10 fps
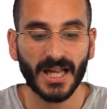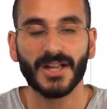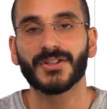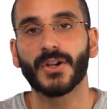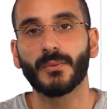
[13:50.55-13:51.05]

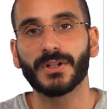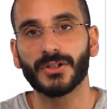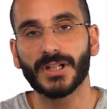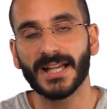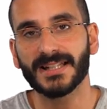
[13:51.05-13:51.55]
so when you're
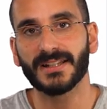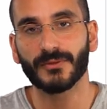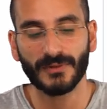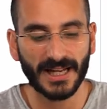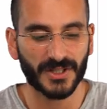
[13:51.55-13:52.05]
testing the
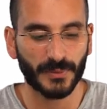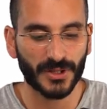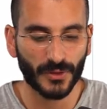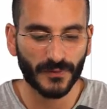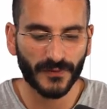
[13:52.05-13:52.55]
rest we
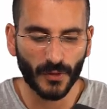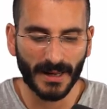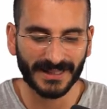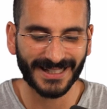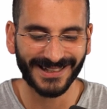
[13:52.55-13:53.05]
do
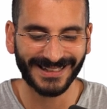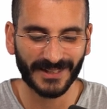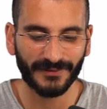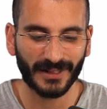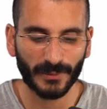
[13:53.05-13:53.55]
format it slightly
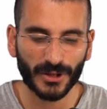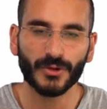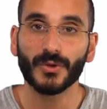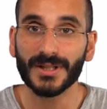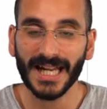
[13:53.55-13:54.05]
differently we do
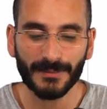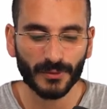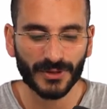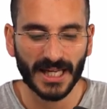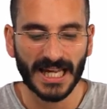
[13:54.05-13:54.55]
use
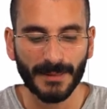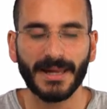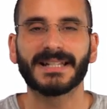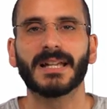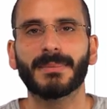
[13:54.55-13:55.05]
tables it
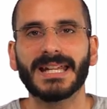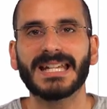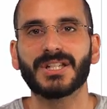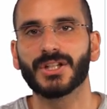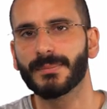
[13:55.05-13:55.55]
makes it a bit
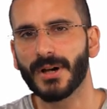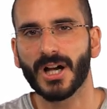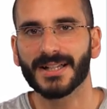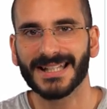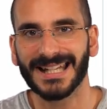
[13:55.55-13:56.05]
easier to
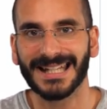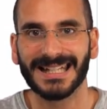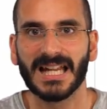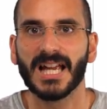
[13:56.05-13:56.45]
pass in